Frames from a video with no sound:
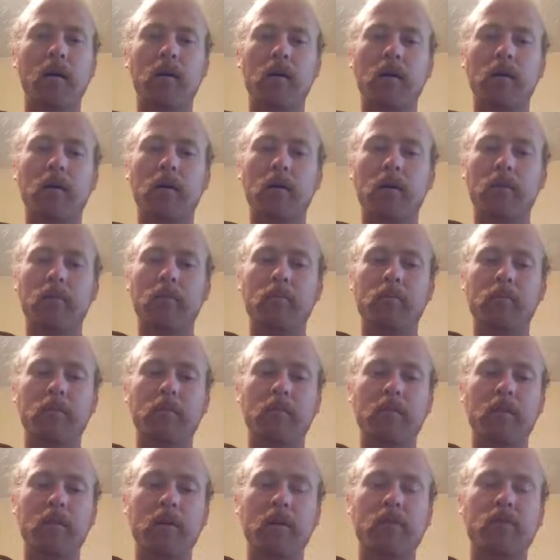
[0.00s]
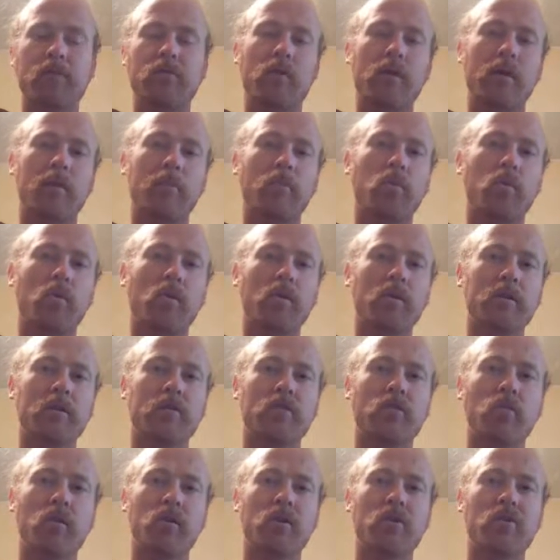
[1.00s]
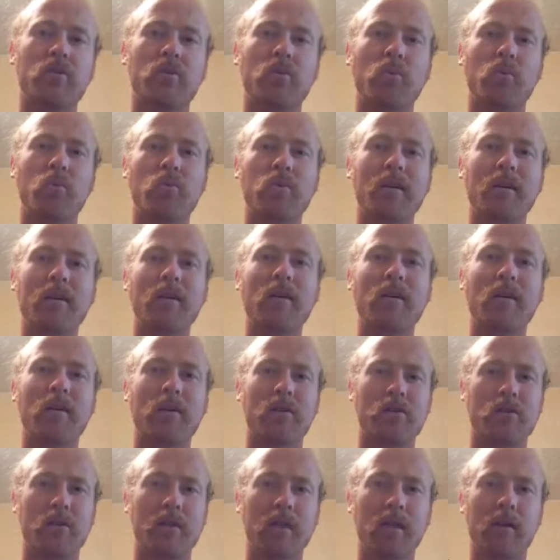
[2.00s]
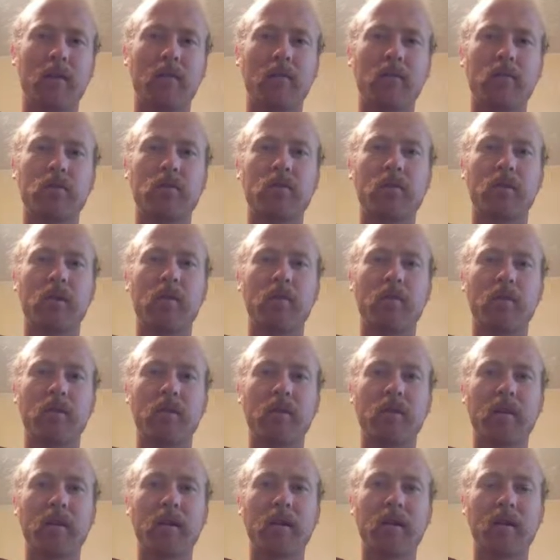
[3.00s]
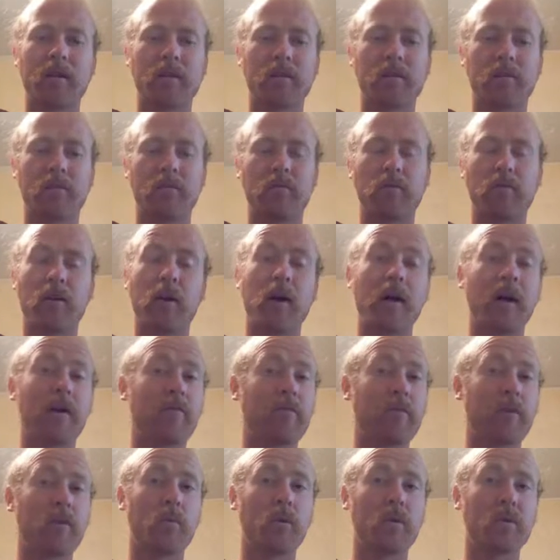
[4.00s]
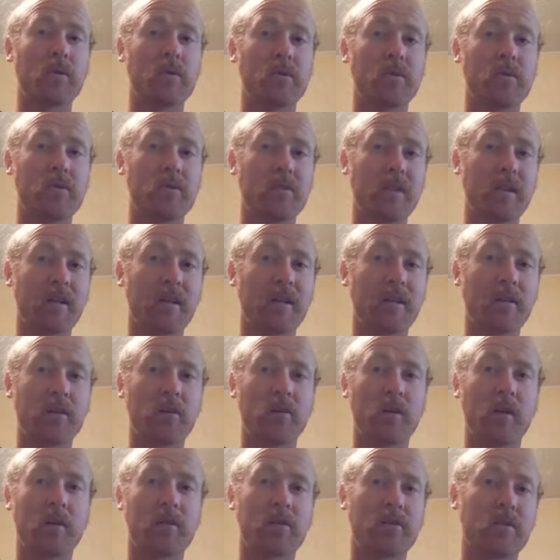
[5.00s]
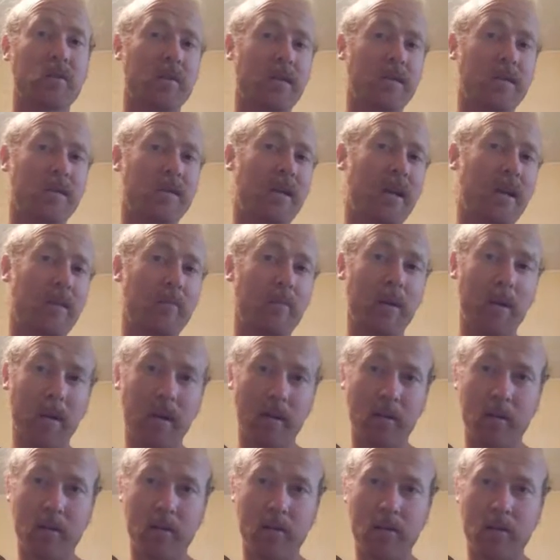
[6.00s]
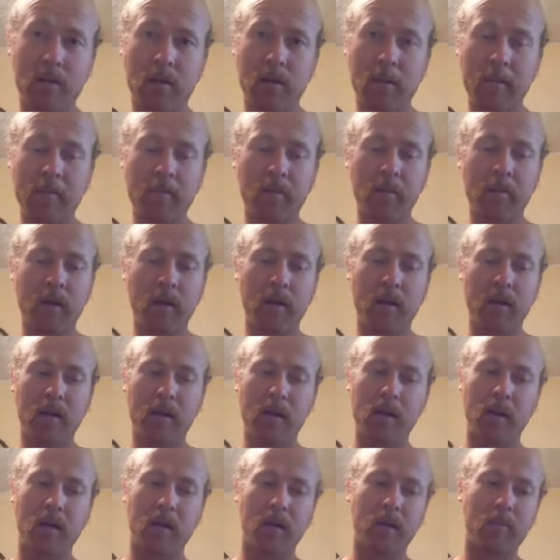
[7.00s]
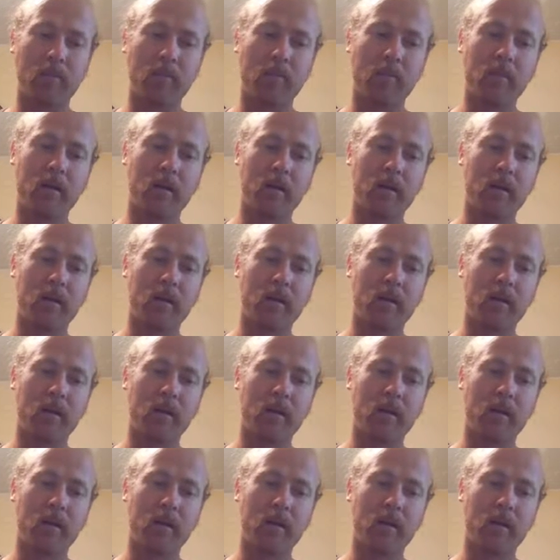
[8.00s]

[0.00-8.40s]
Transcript: um, it's very important for us to rid ourselves of the things of life that want to stick to us and contaminate us. Um,